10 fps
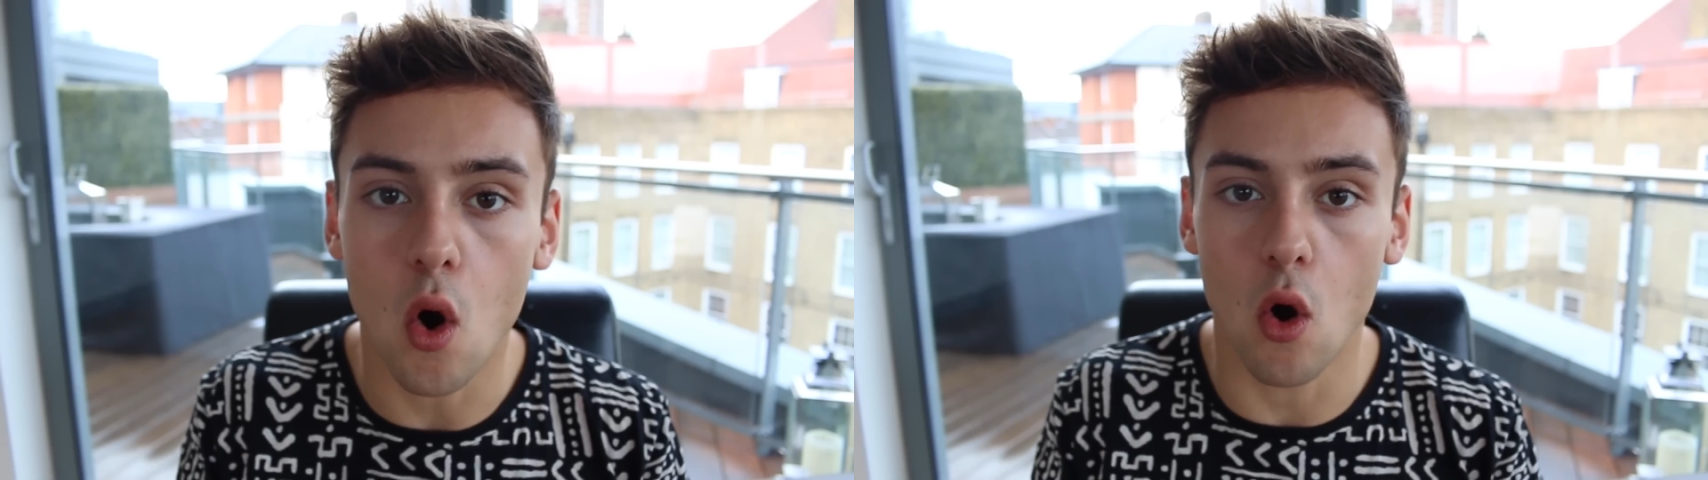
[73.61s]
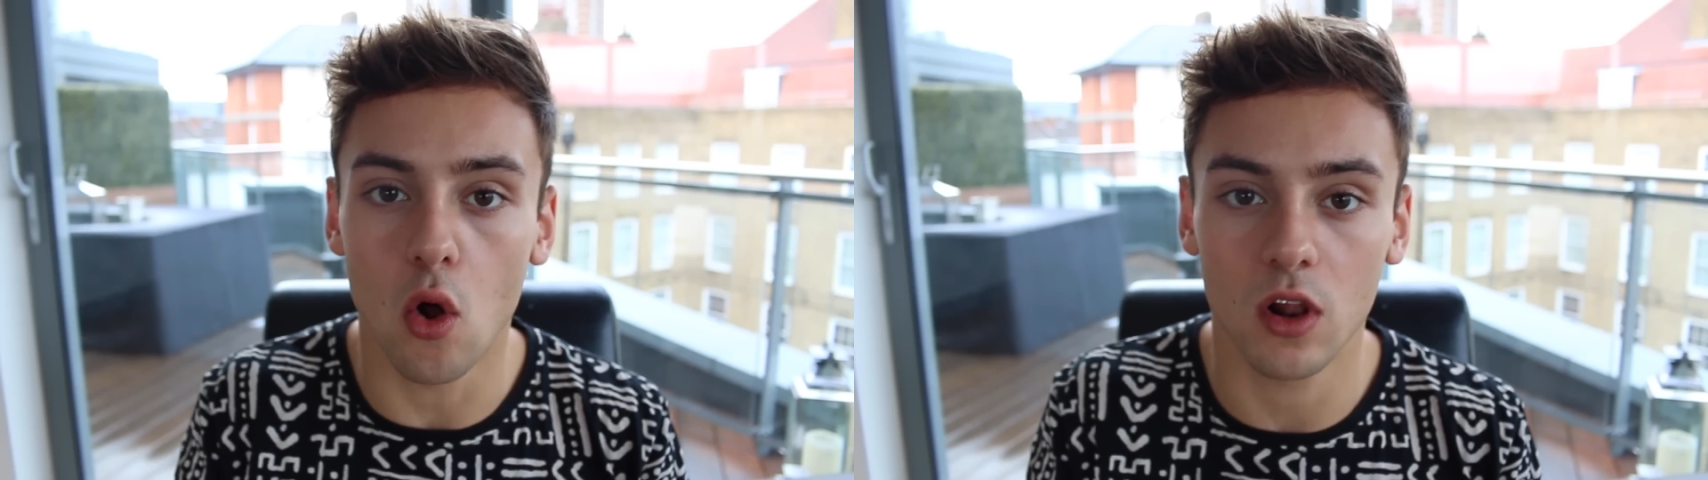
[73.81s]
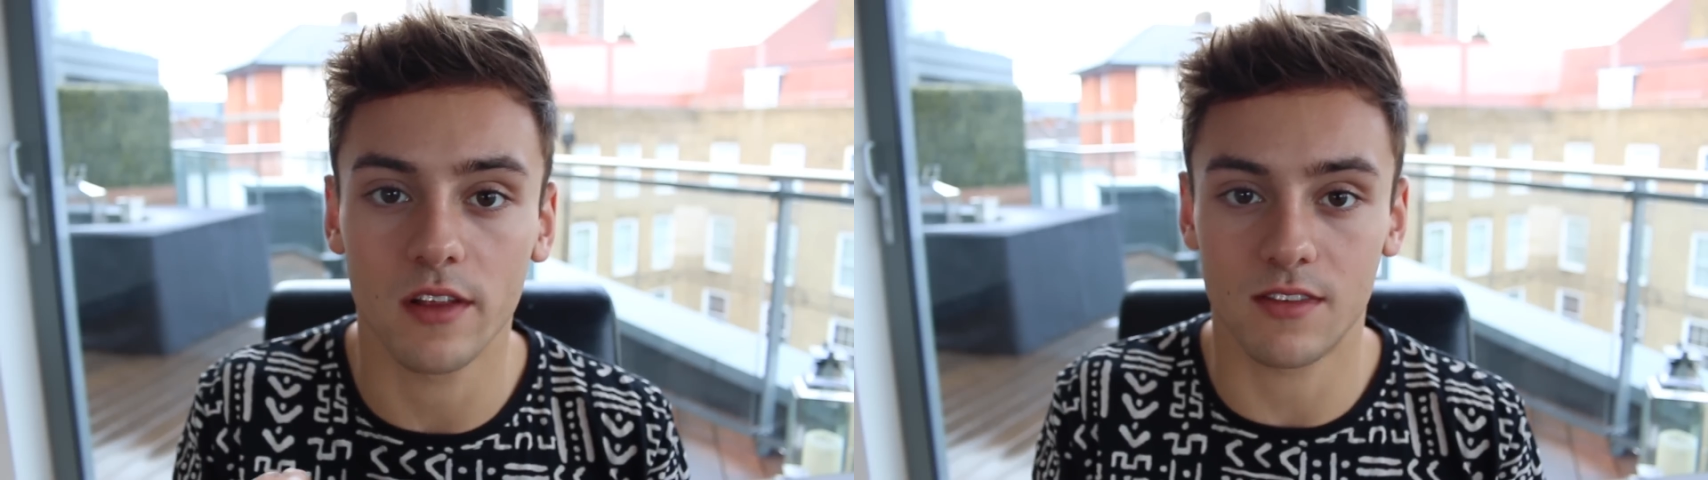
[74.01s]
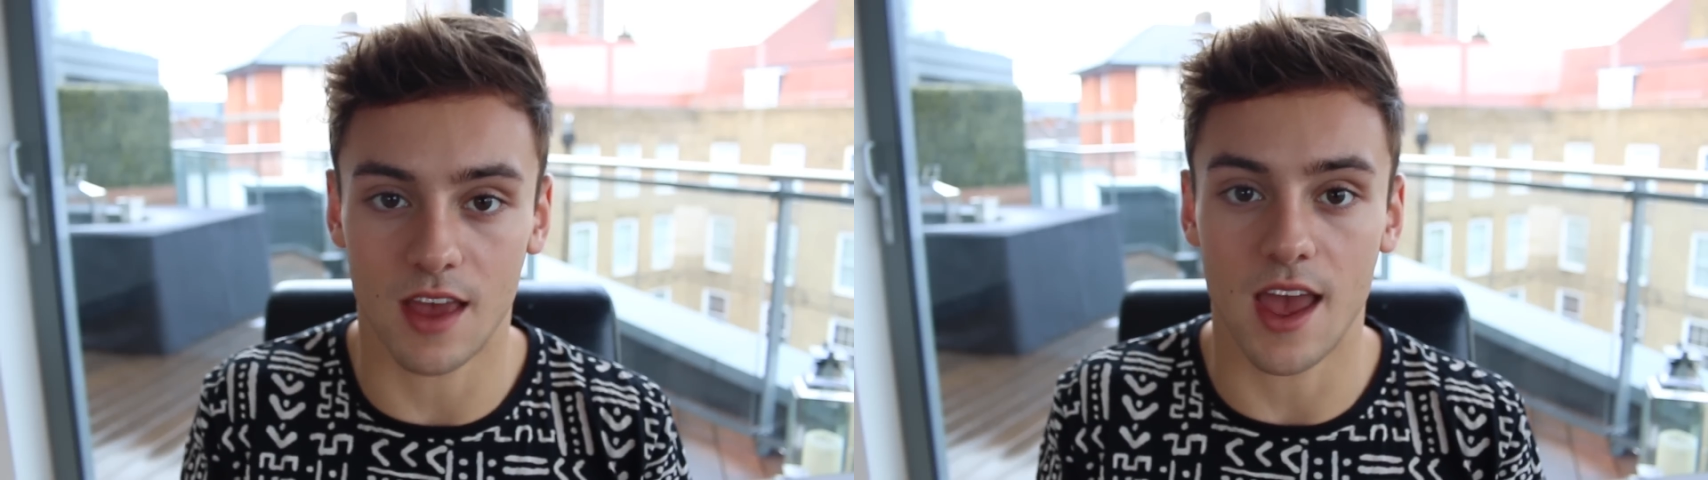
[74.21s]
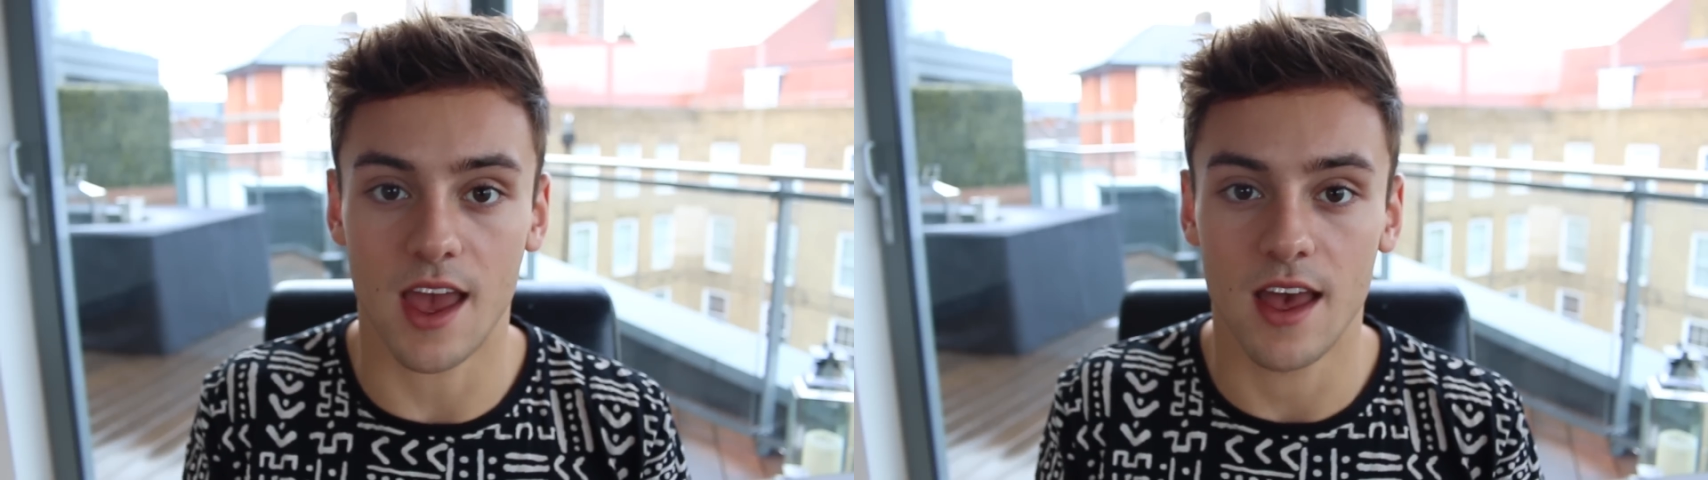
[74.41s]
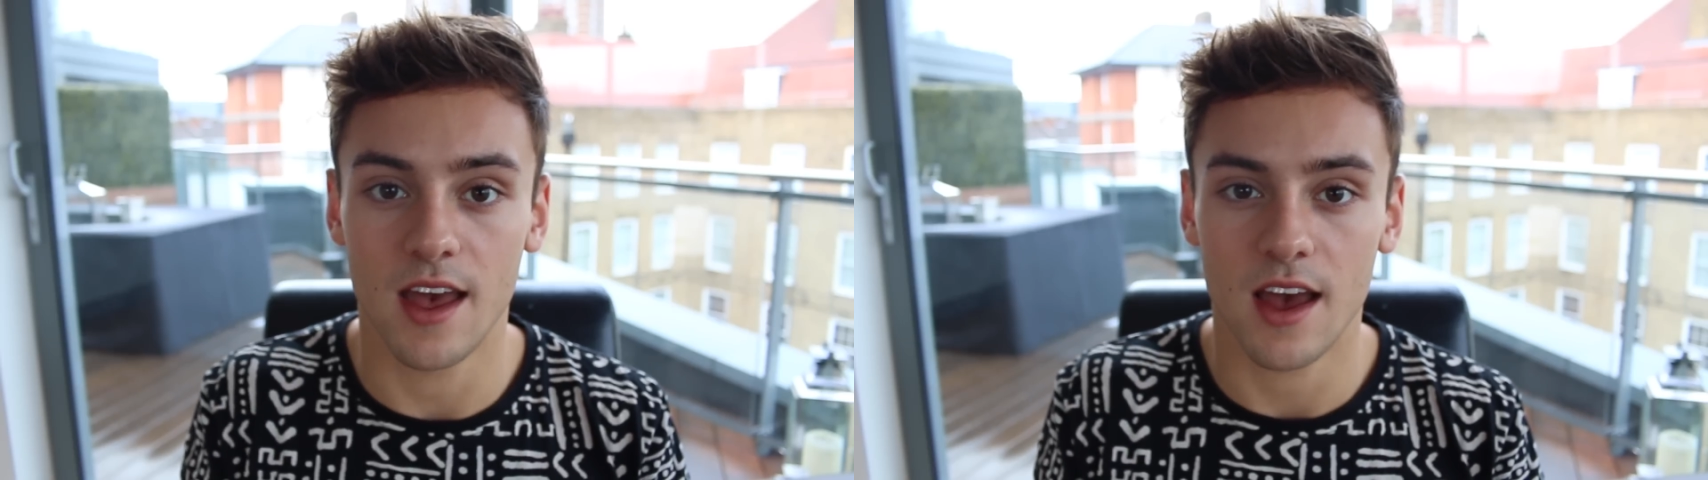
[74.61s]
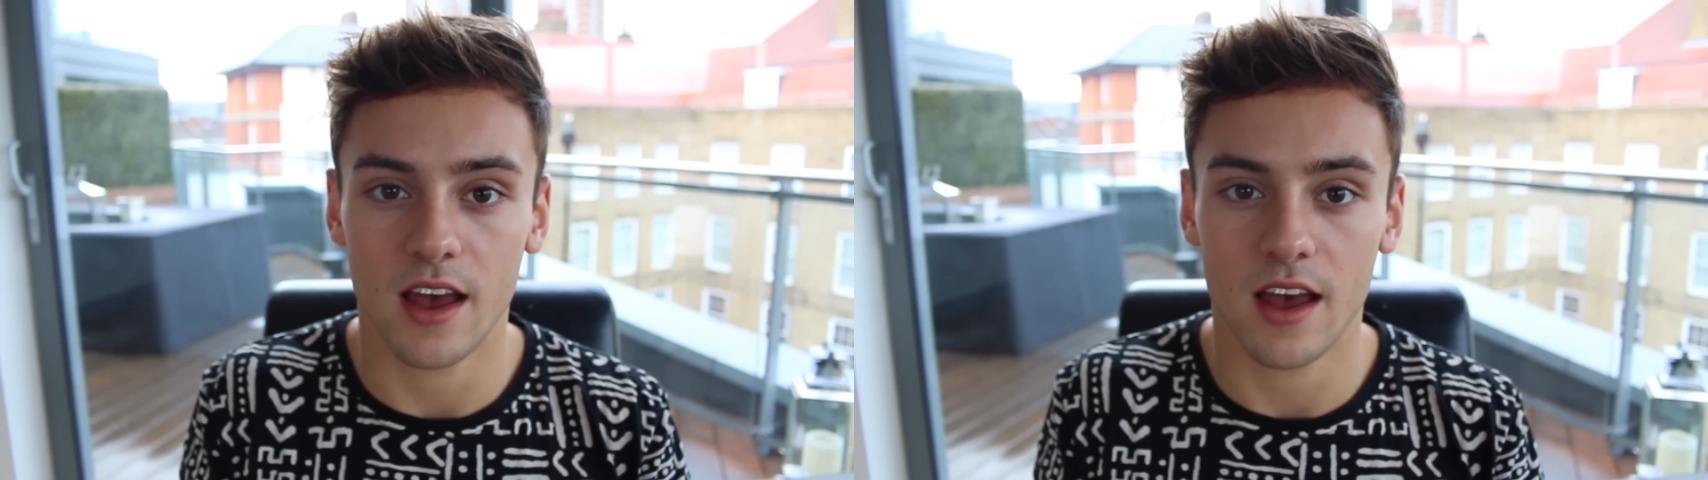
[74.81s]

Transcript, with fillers: all day.